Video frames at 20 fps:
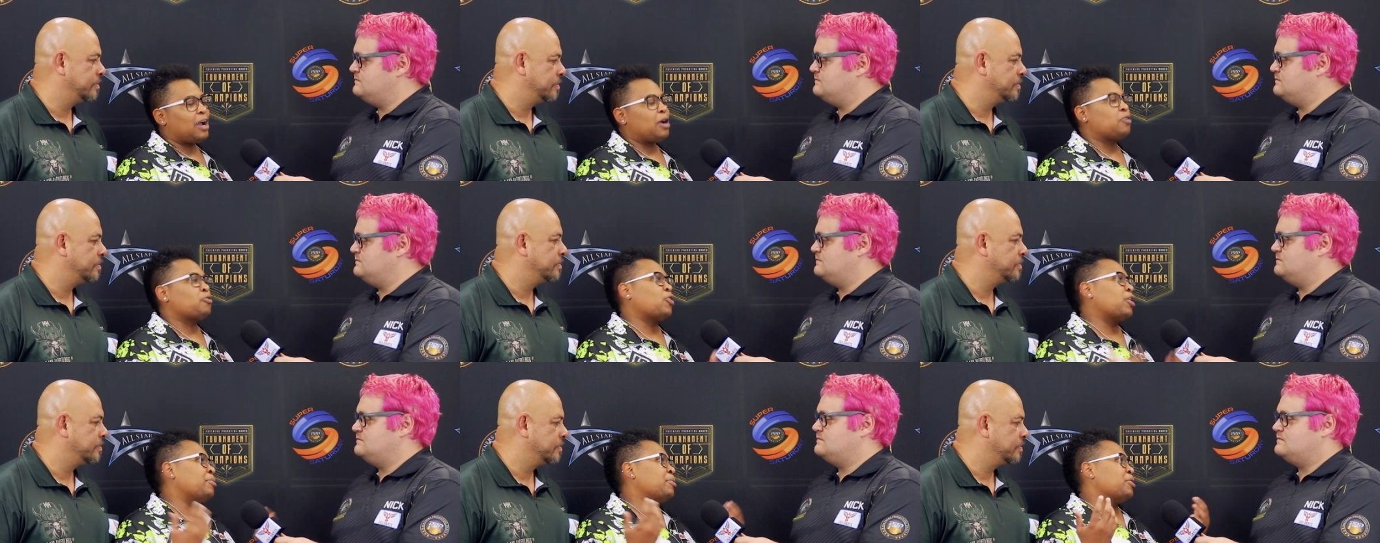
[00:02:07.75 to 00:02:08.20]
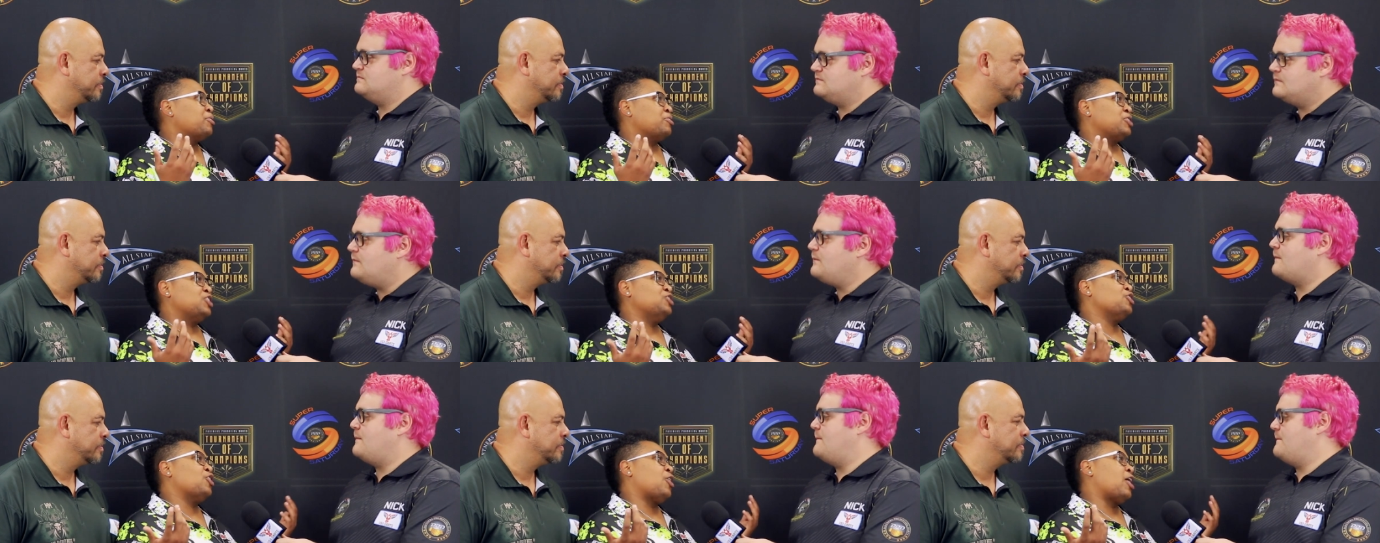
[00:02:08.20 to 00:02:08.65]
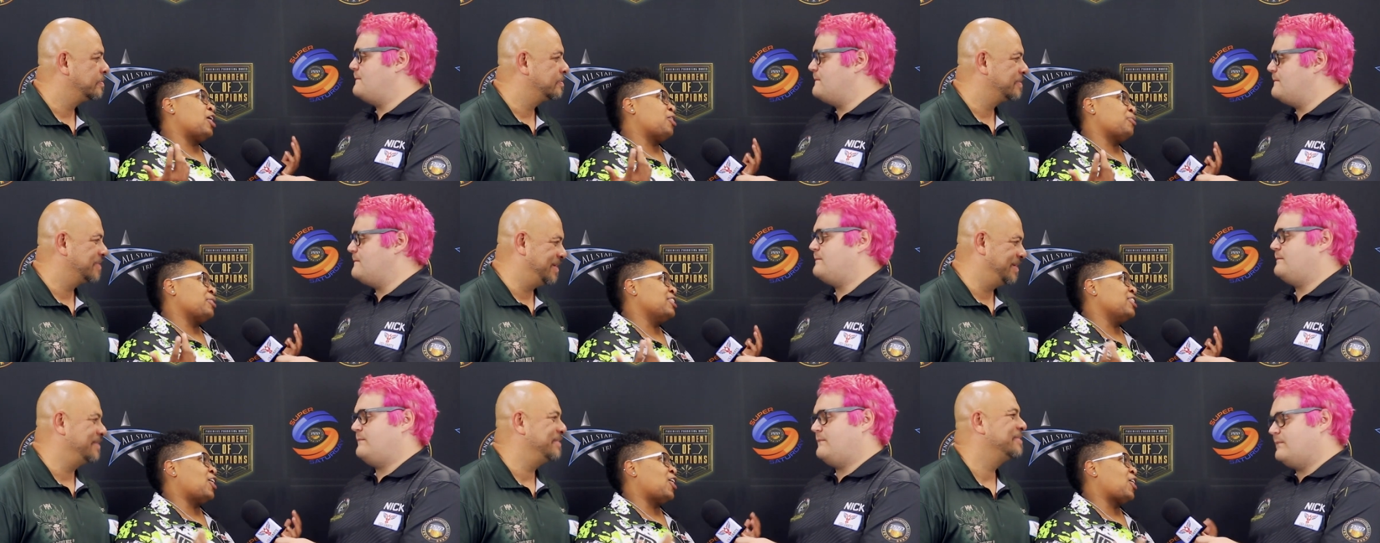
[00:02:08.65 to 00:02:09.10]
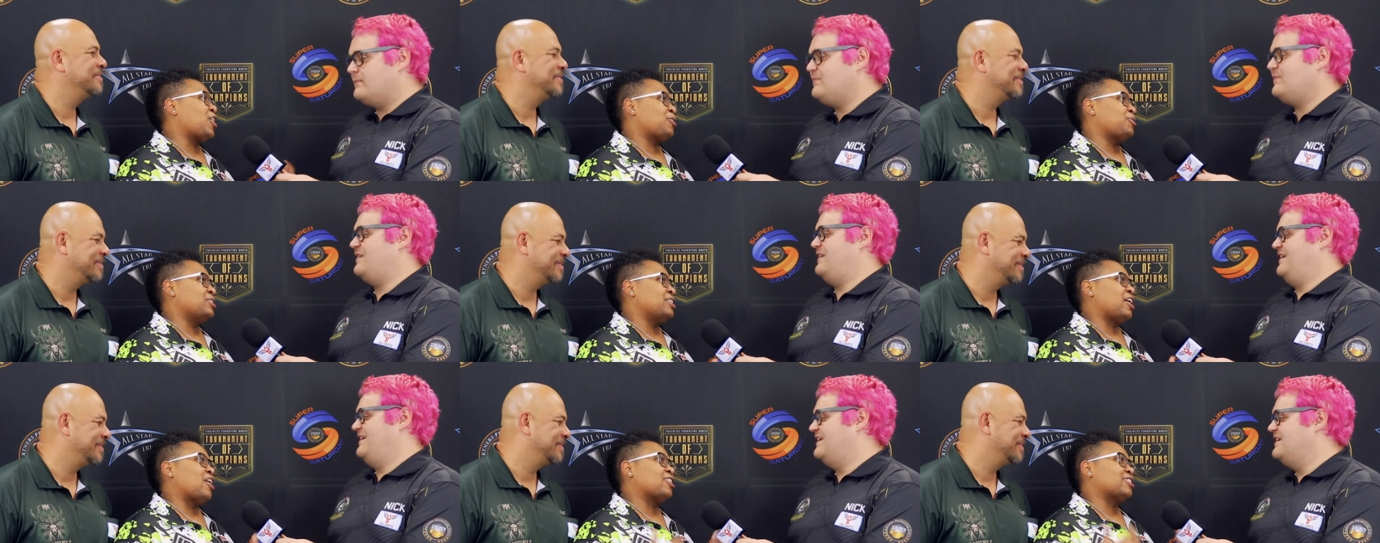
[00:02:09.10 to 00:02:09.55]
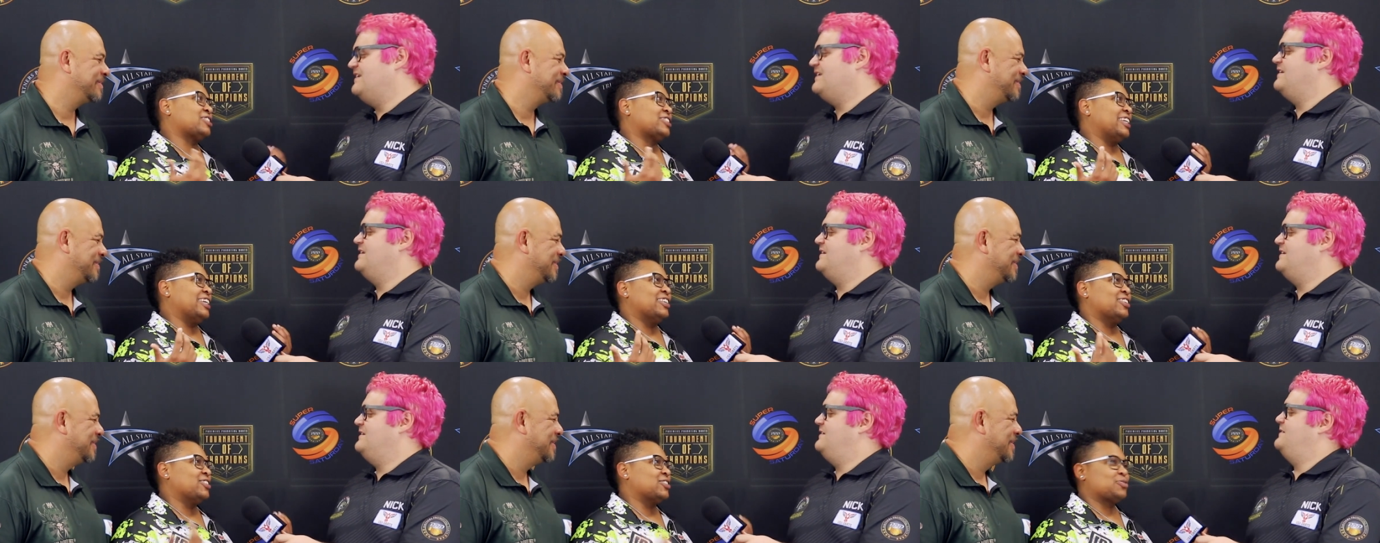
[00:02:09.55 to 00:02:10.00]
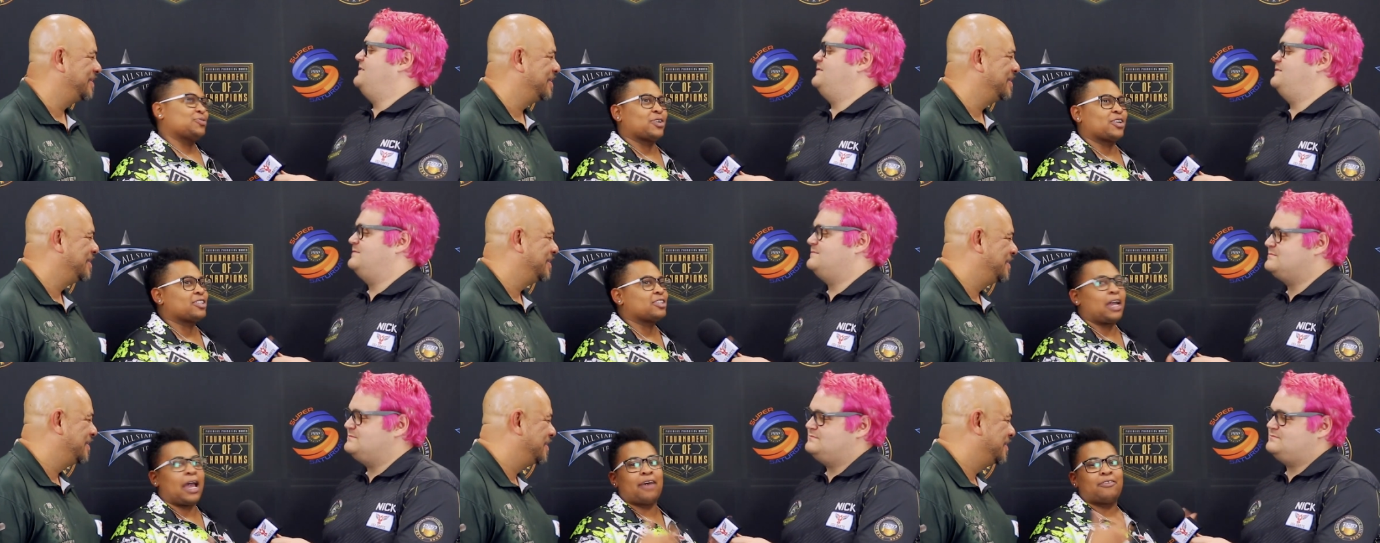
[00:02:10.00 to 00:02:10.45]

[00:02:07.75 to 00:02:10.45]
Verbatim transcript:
Speaker 1: Uh, women, you know how we are when our singles. We're